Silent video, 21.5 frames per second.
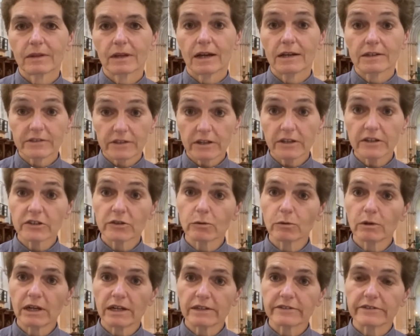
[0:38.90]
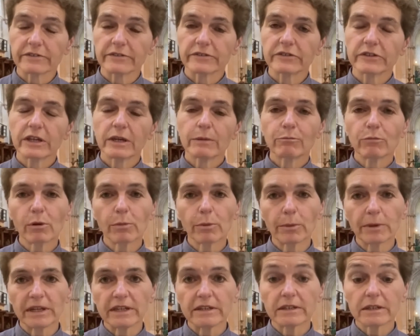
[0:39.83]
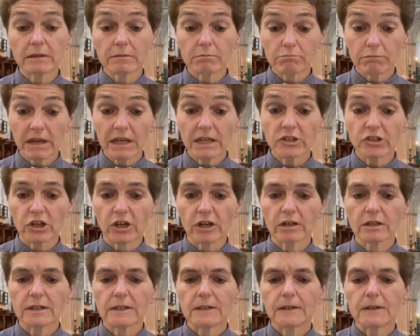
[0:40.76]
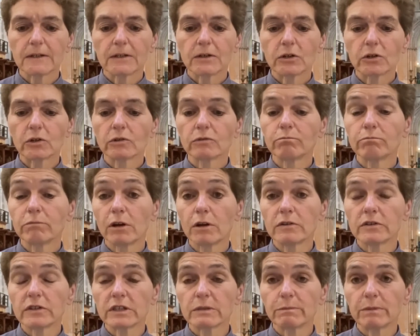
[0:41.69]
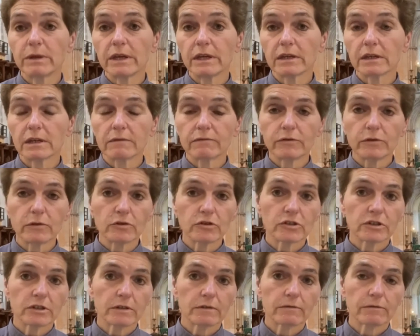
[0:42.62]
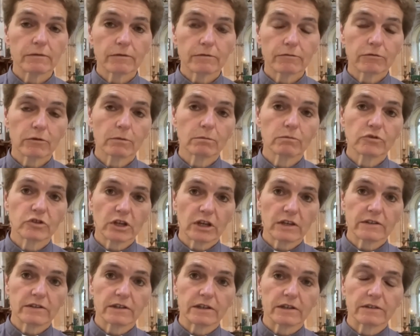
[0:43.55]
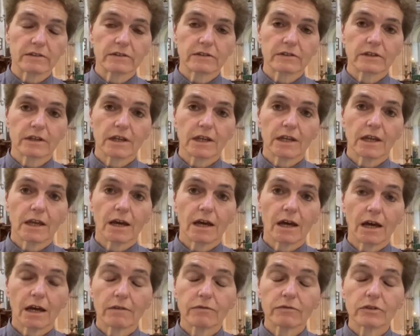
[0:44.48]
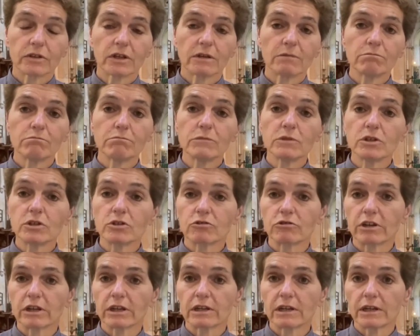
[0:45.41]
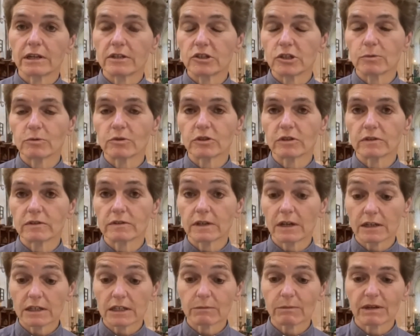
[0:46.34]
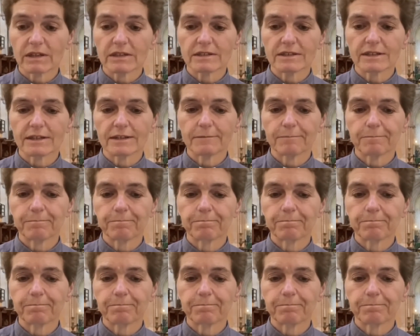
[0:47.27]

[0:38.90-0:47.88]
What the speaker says: Our Sunday school lessons probably didn't major on Moses being a fugitive from justice after murdering an Egyptian taskmaster.